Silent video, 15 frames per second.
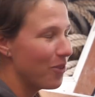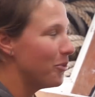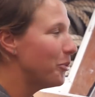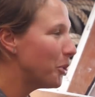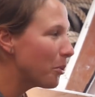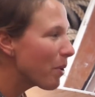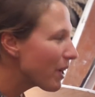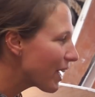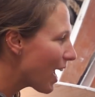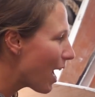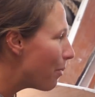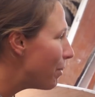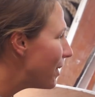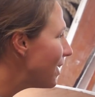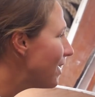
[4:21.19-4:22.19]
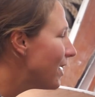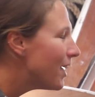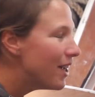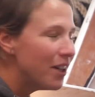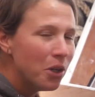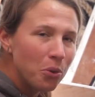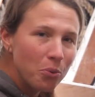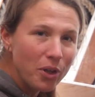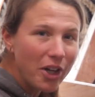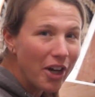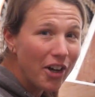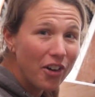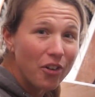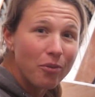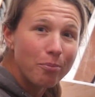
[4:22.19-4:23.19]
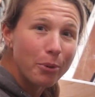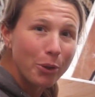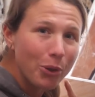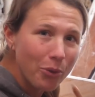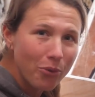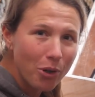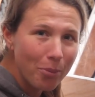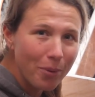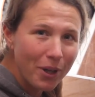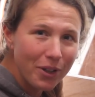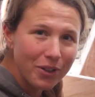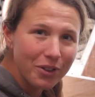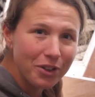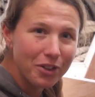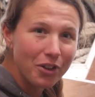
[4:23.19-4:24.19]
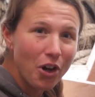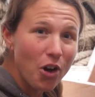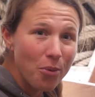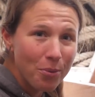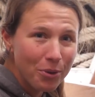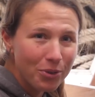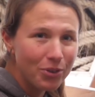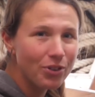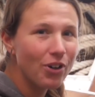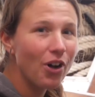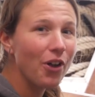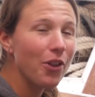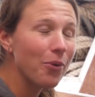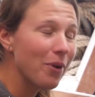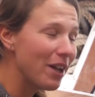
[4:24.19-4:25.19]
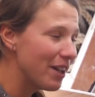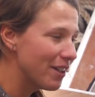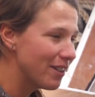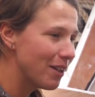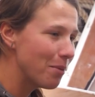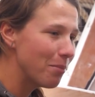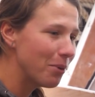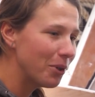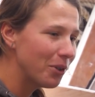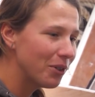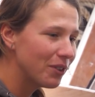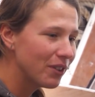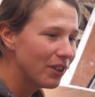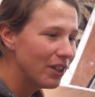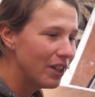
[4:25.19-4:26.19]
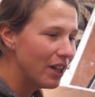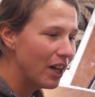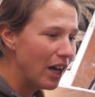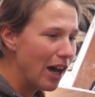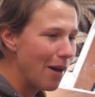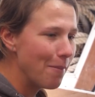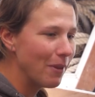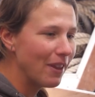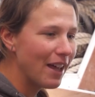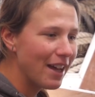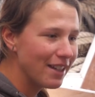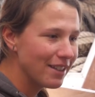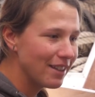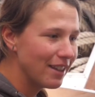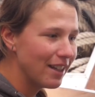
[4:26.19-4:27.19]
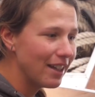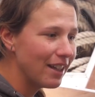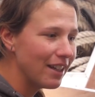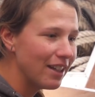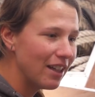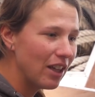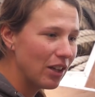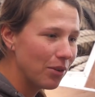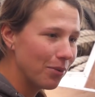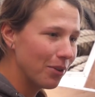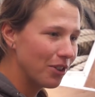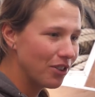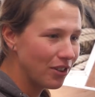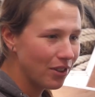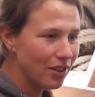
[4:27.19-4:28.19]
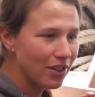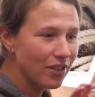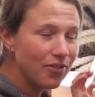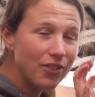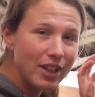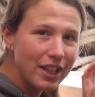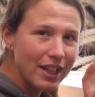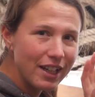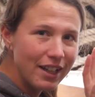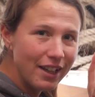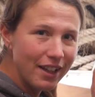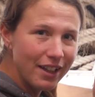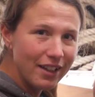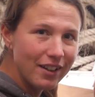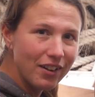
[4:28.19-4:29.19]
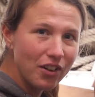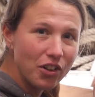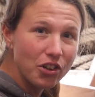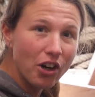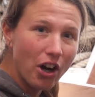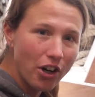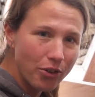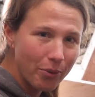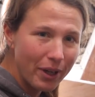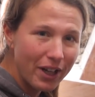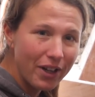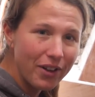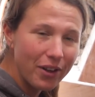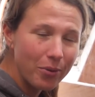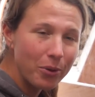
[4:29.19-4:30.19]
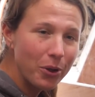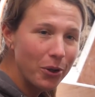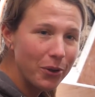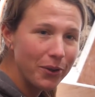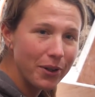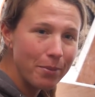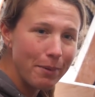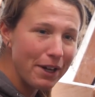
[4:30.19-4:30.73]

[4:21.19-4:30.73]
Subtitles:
the forward cabin. We have both of our bunks almost all the way assembled. The last thing is we're just fitting in this little guardrail that will hold the